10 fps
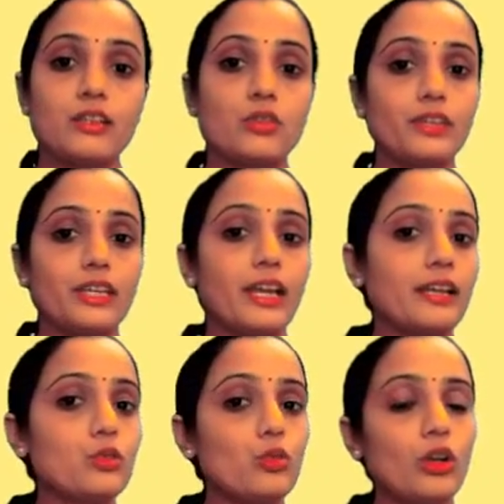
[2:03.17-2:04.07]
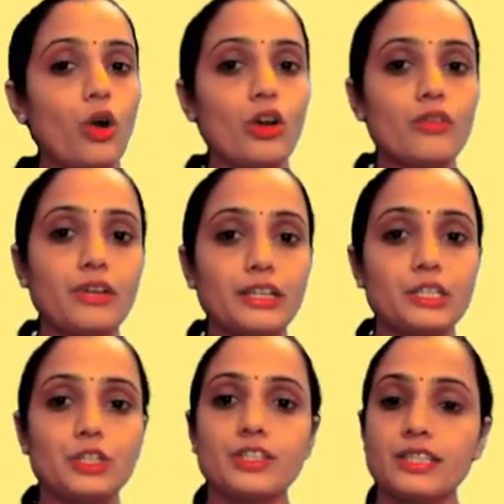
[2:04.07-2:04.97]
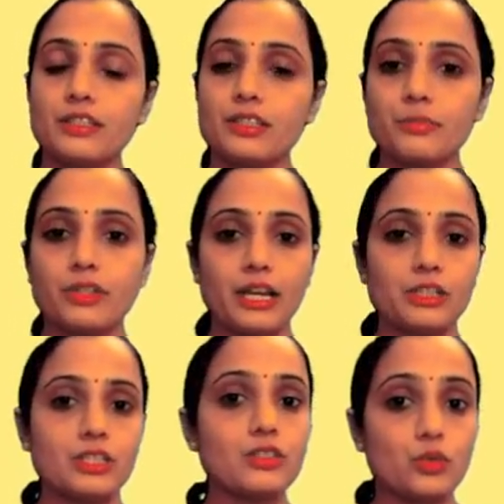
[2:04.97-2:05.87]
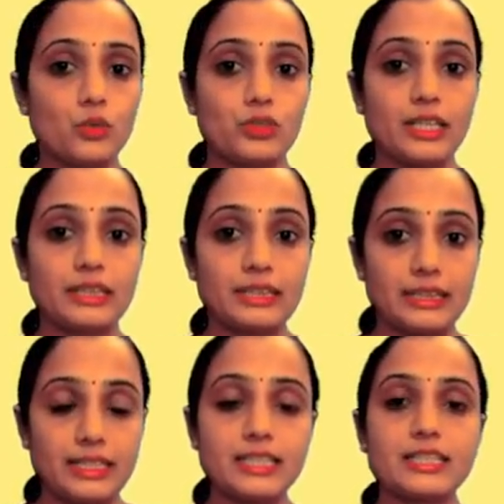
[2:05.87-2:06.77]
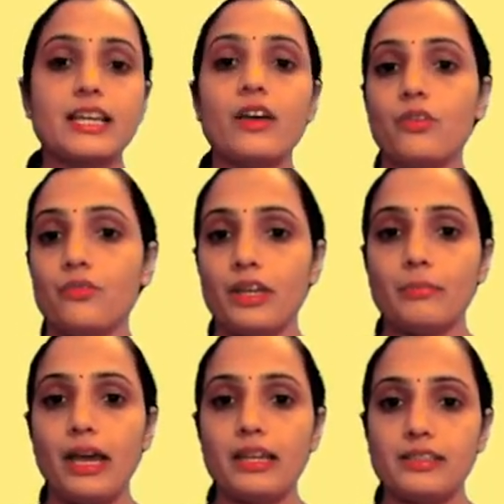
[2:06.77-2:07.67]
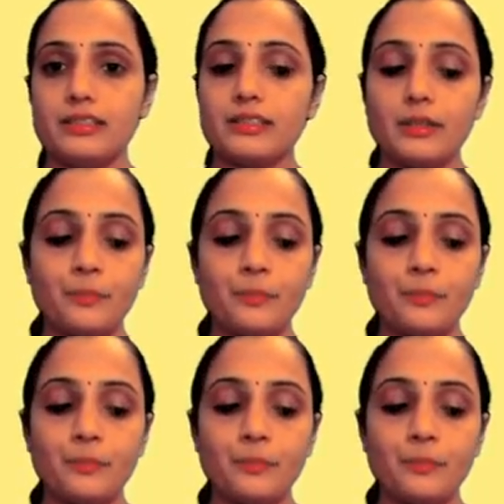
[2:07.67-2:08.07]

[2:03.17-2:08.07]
So we can do a lot of additions and subtractions using this way balance.